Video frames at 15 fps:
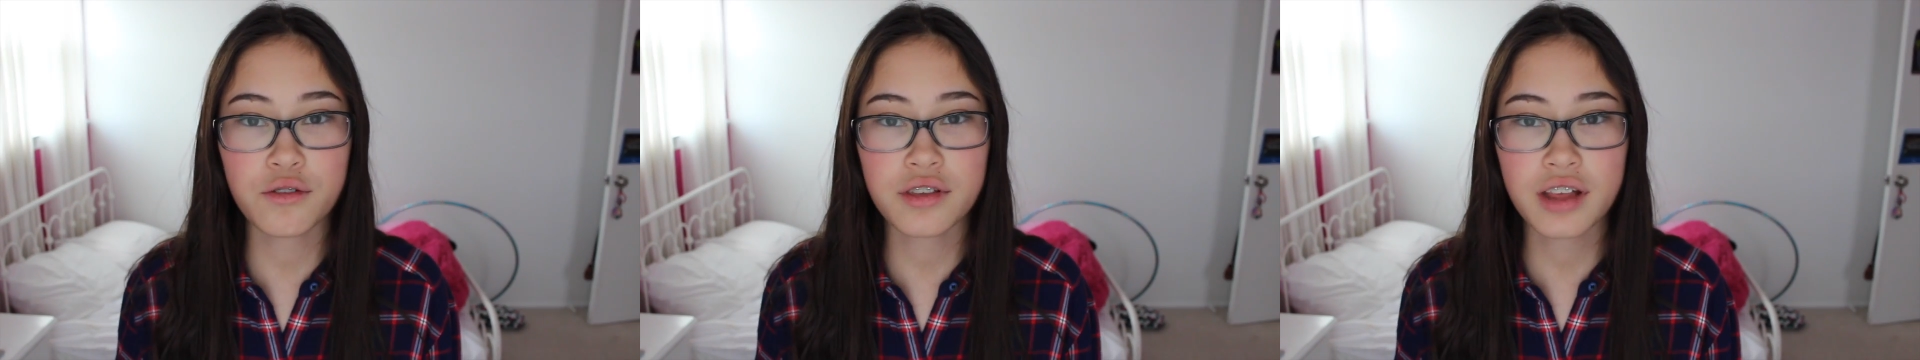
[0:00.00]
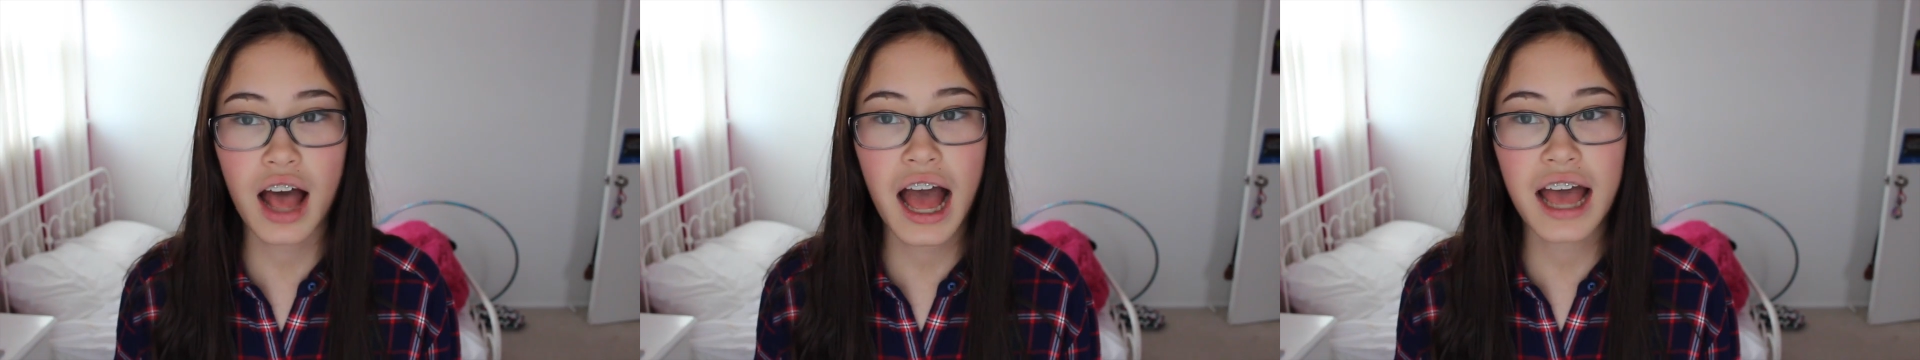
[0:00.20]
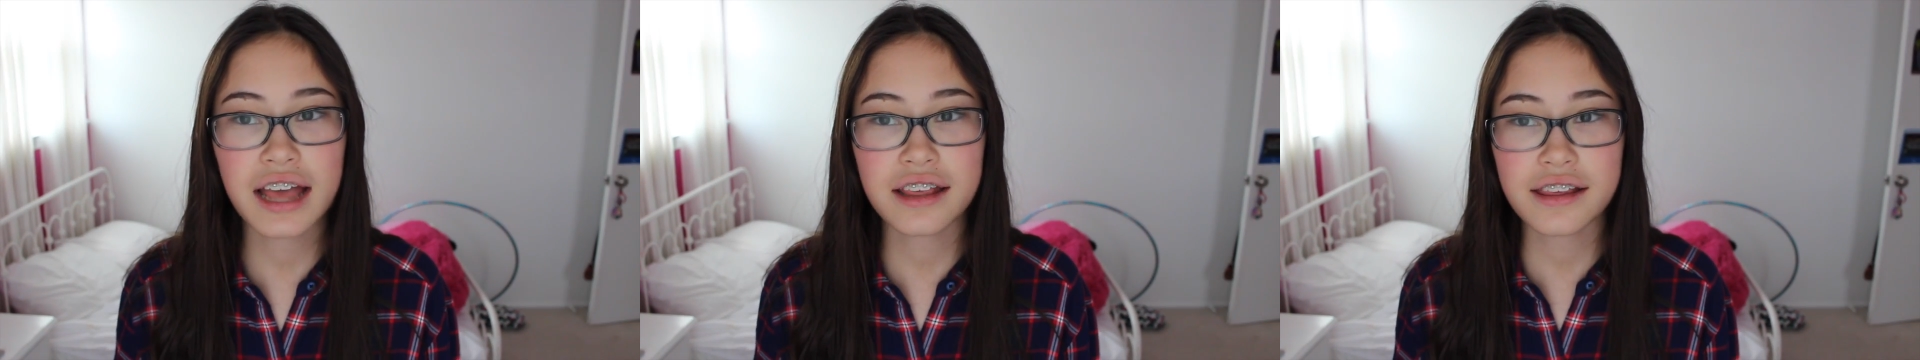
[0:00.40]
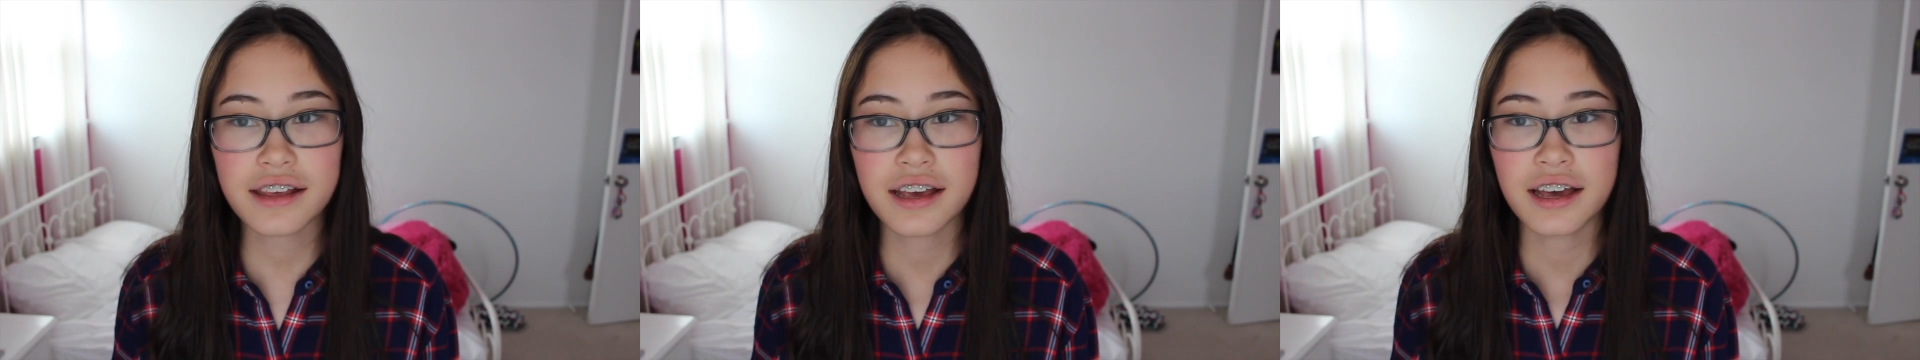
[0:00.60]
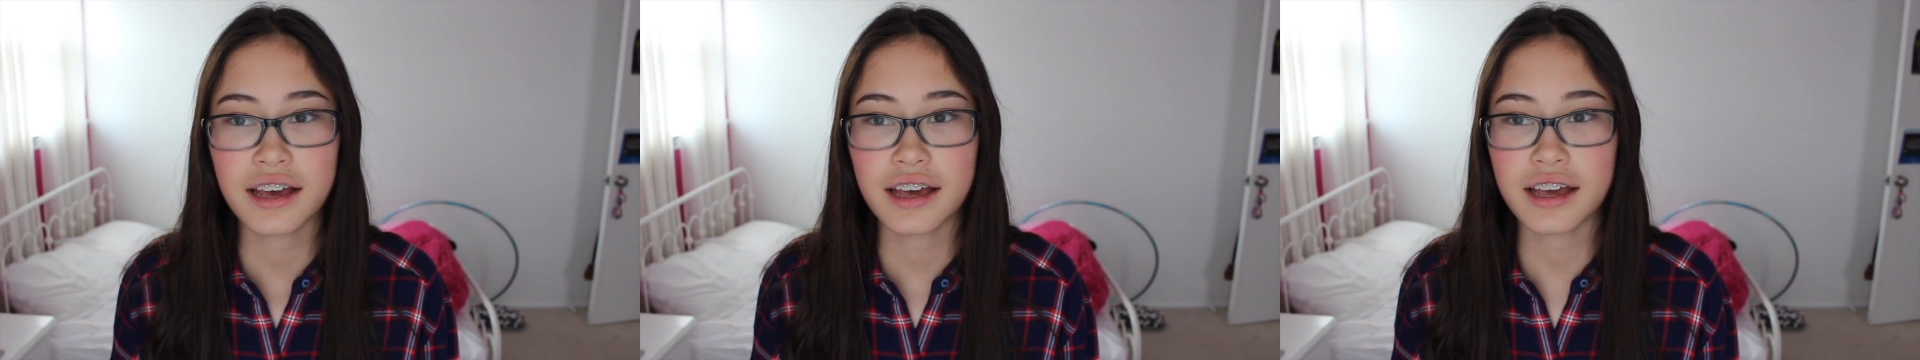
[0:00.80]
size
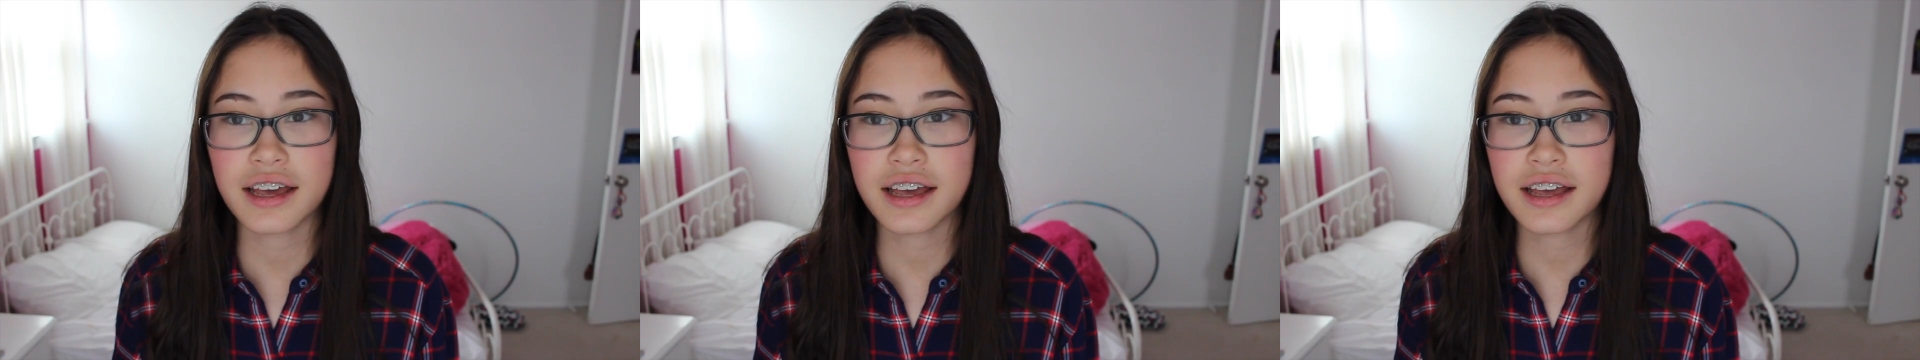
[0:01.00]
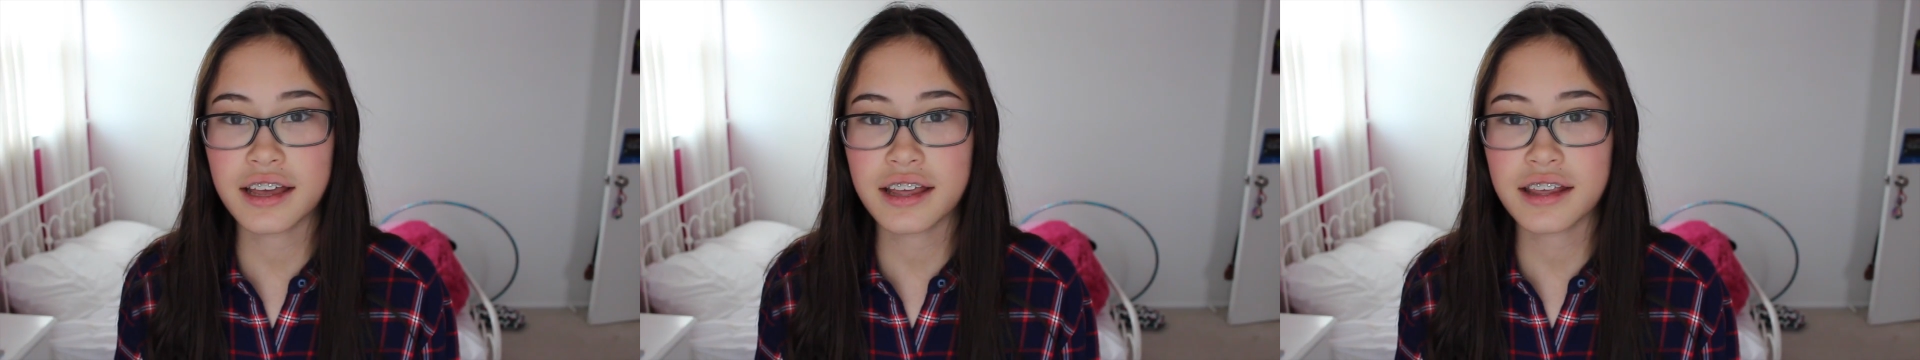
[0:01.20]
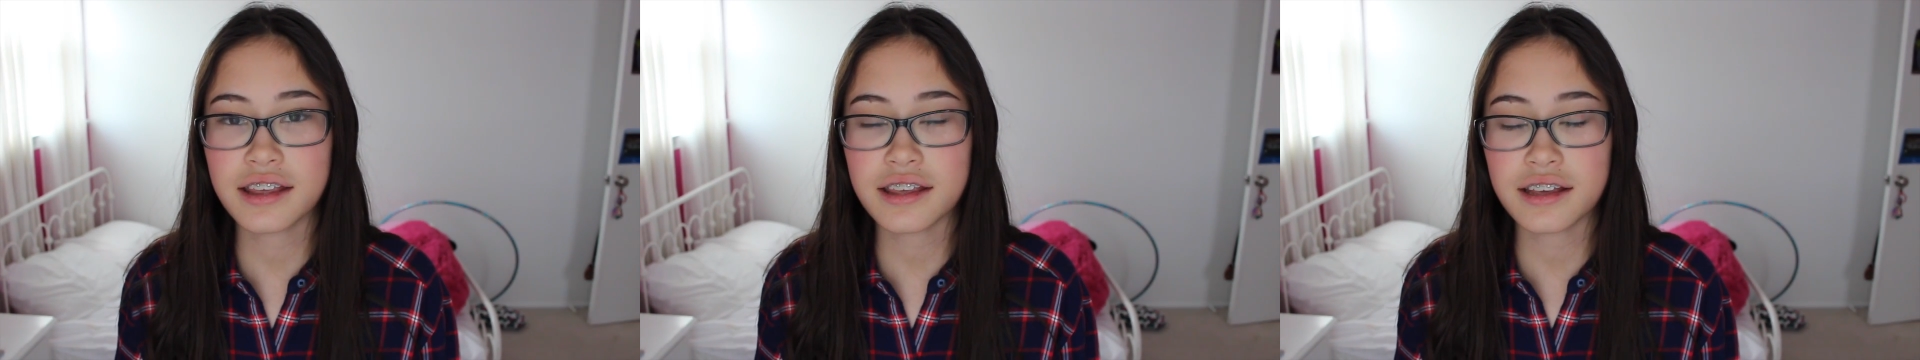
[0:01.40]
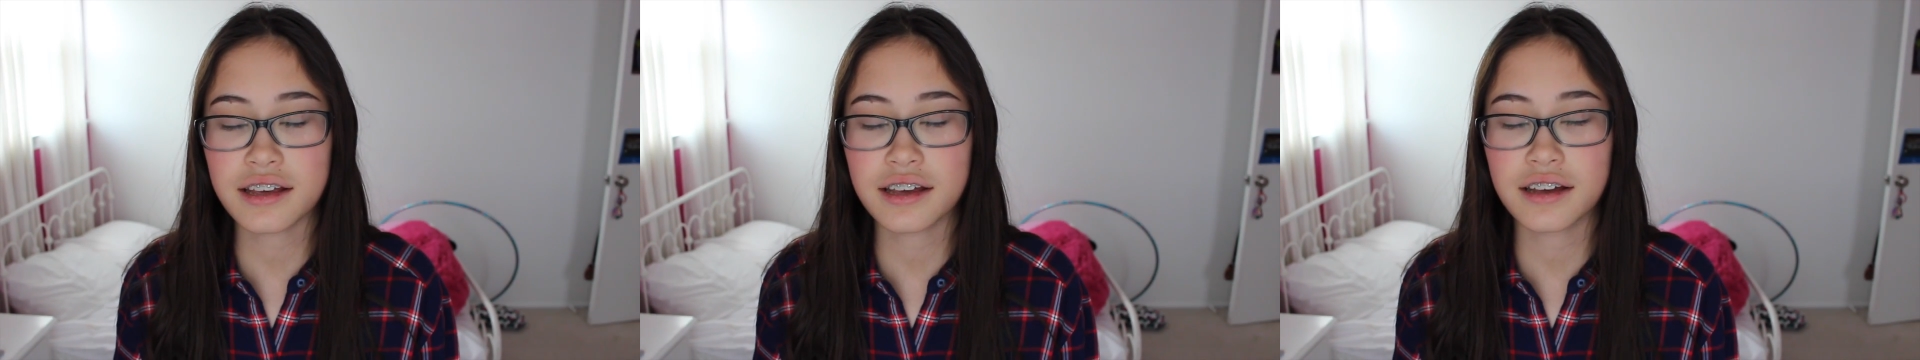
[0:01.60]
is